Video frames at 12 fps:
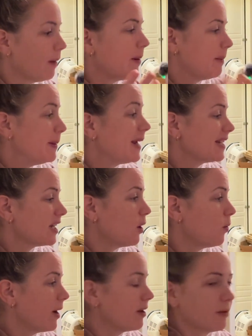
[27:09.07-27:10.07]
but because I
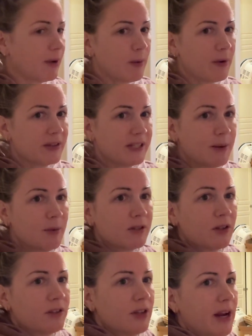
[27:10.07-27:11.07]
don't wear them, I wear the same ones
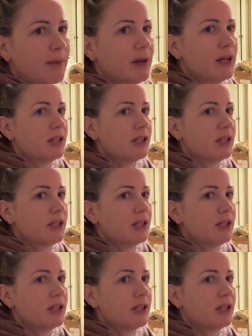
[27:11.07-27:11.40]
all the time.